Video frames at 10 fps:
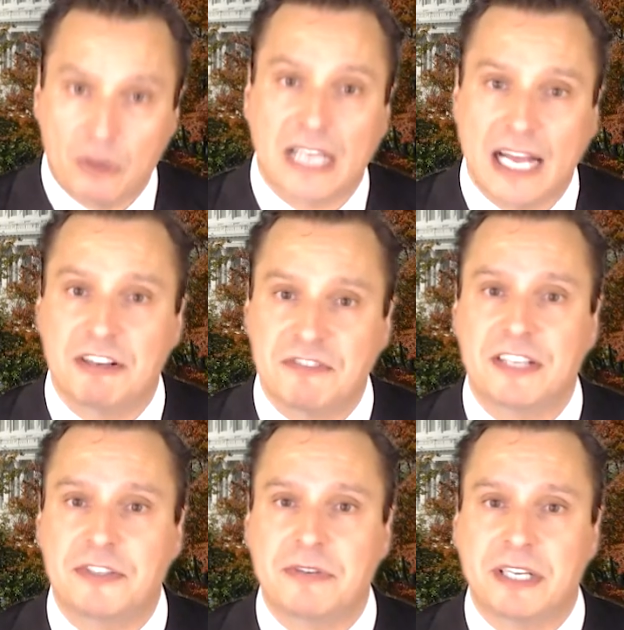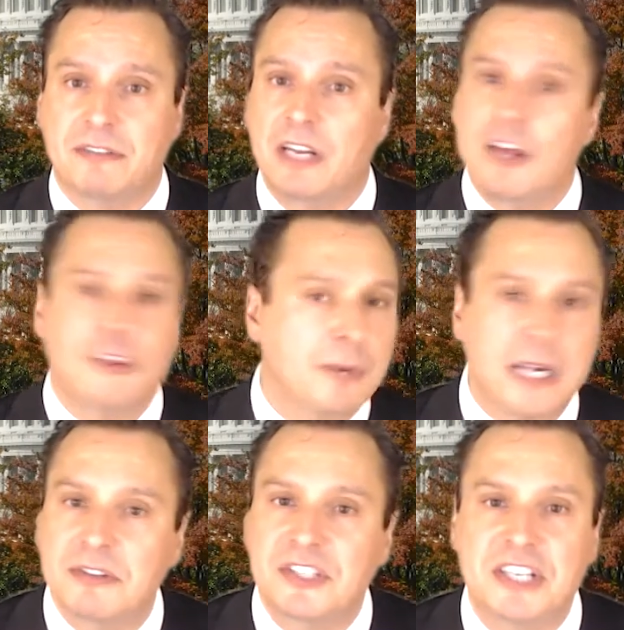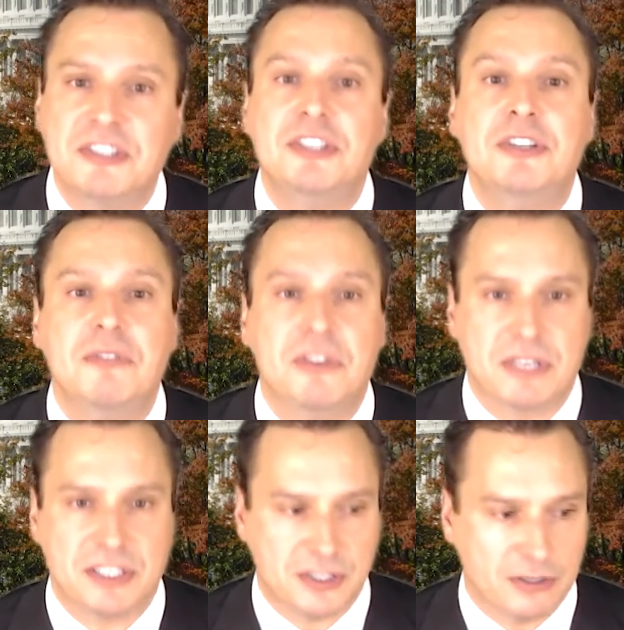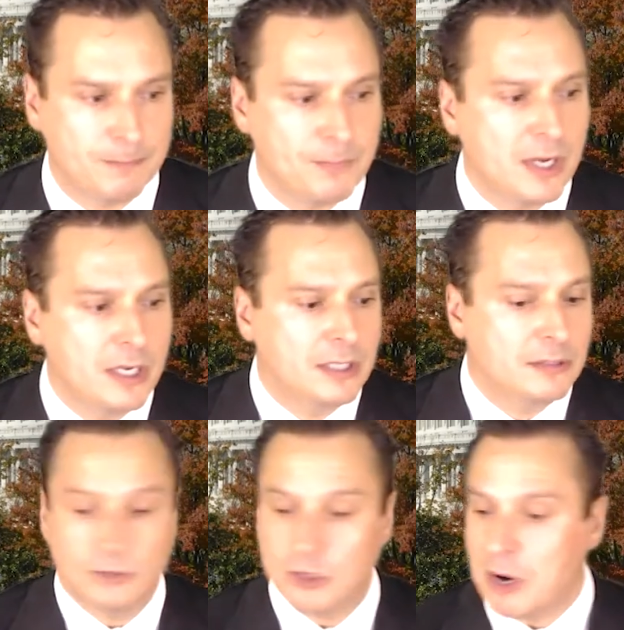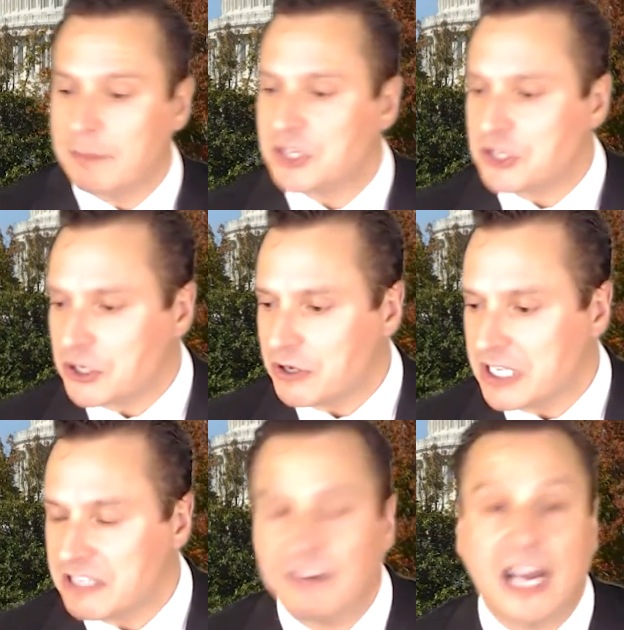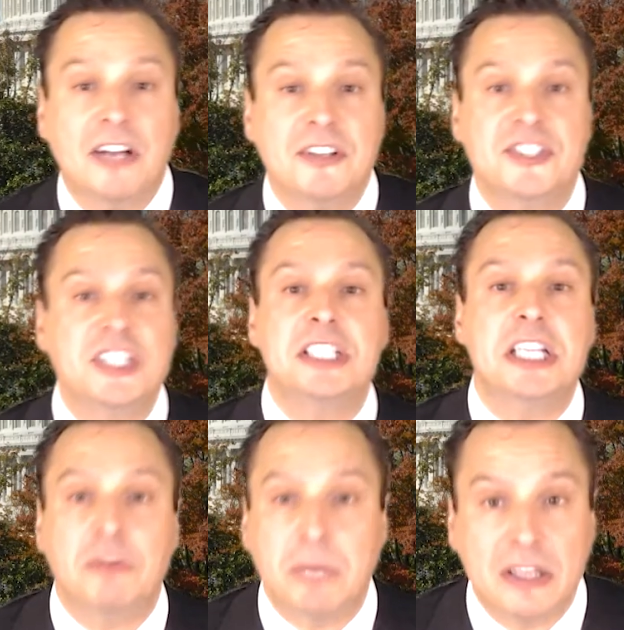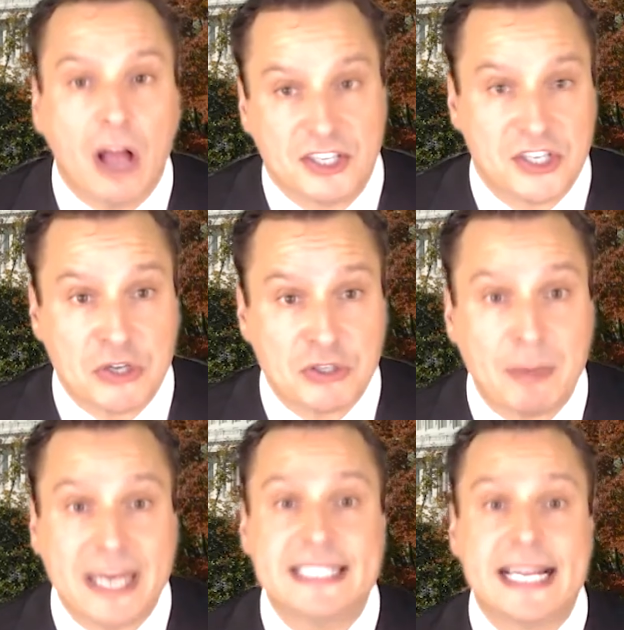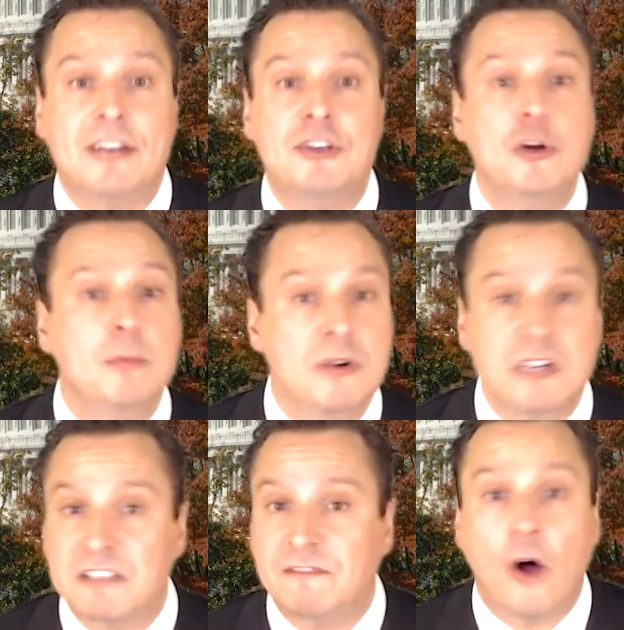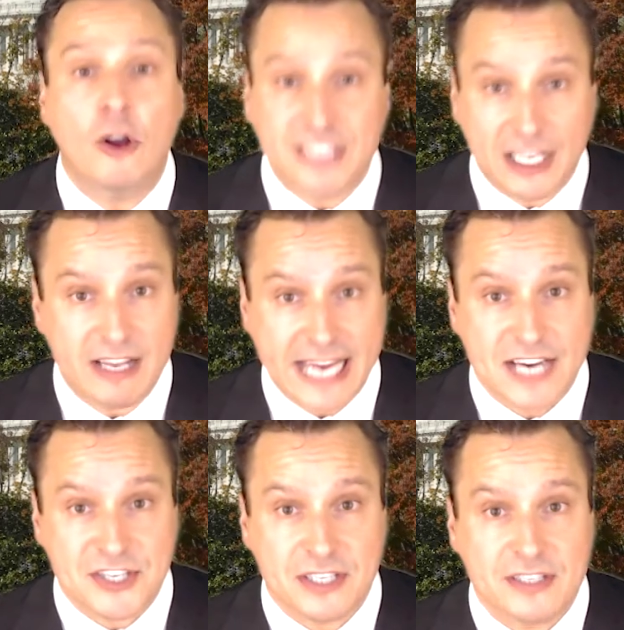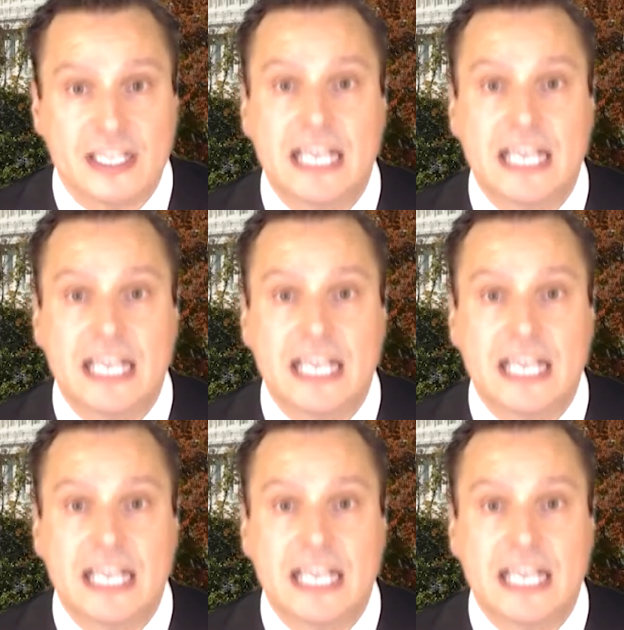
college victory of 306 to 232. Trump's attorneys filed 63 lawsuits based on numerous false allegations